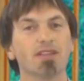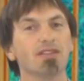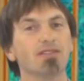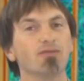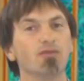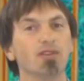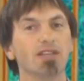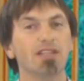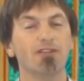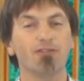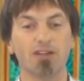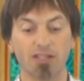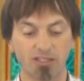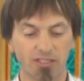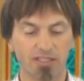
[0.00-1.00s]
It's really
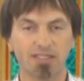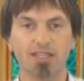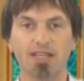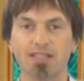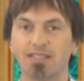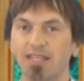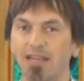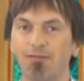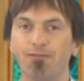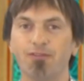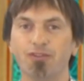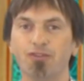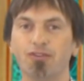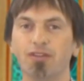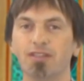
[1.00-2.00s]
different. It's just the same
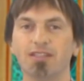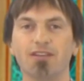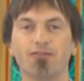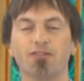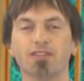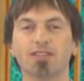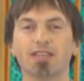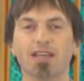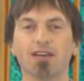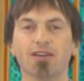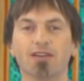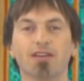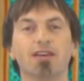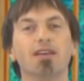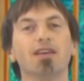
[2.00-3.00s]
flute, different
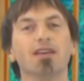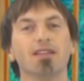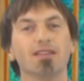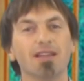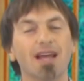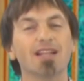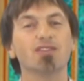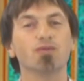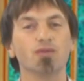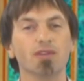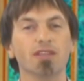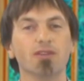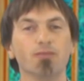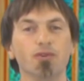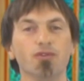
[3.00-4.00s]
scale. And that's
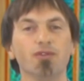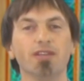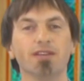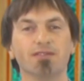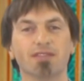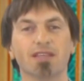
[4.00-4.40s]
really the beauty of